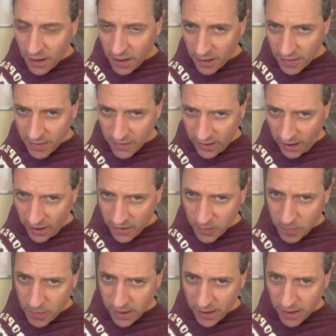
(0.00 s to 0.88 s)
Uh, this
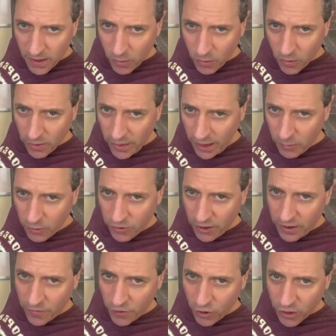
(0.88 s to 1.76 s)
guy's speaking in a
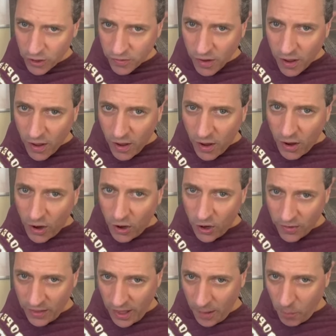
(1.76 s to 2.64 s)
language I never heard of.
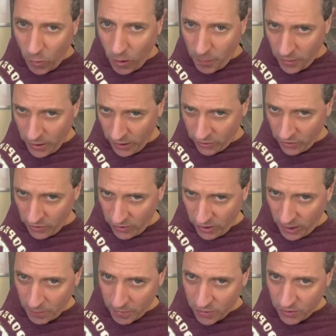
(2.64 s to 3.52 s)
Heard that more
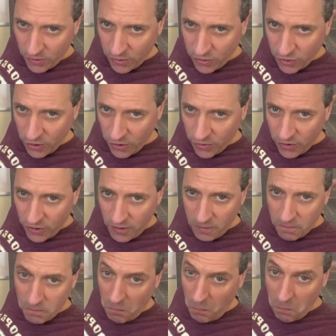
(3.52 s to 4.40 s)
productions are coming to New
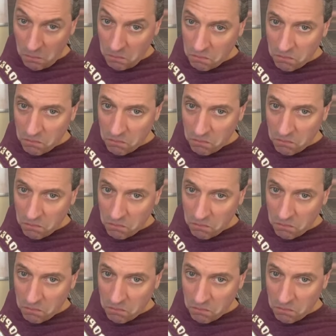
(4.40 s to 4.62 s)
Jersey,